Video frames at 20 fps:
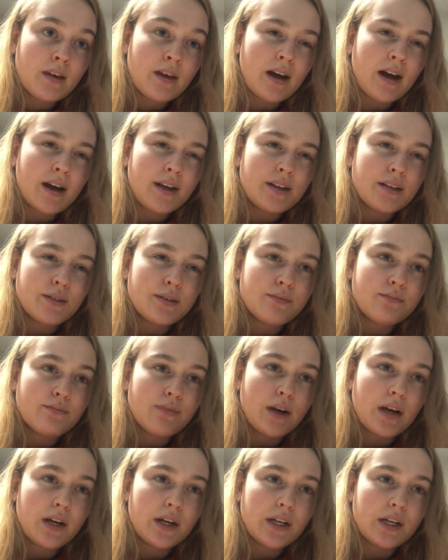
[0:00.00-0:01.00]
And it's
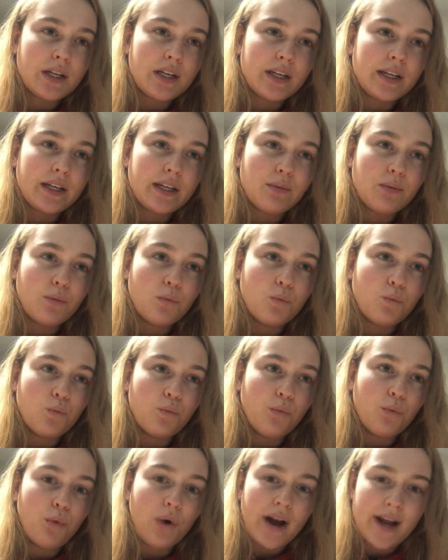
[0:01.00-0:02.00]
very
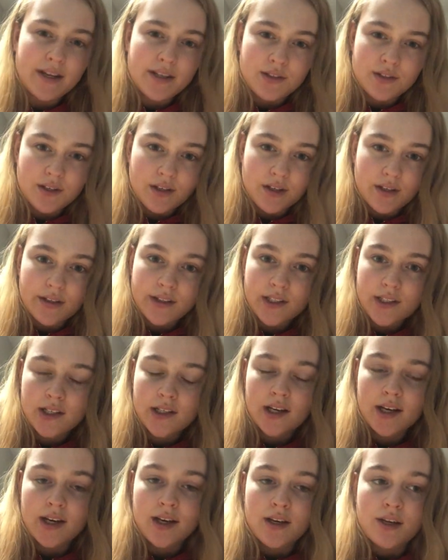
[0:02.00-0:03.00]
Western.
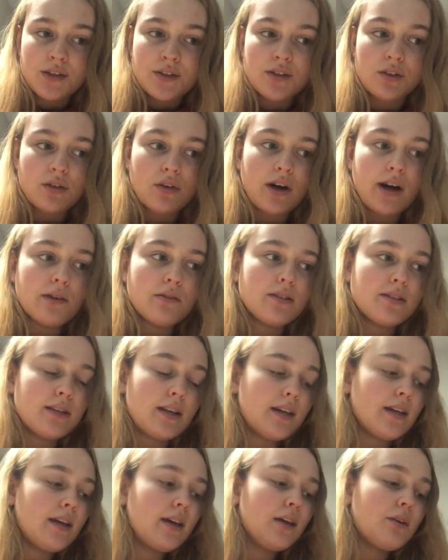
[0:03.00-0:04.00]
So I was
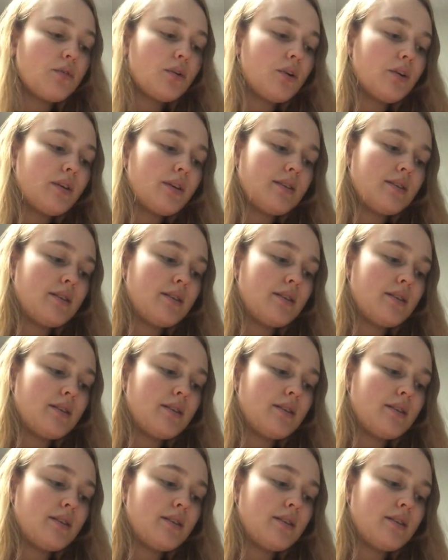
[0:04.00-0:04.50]
thinking of all these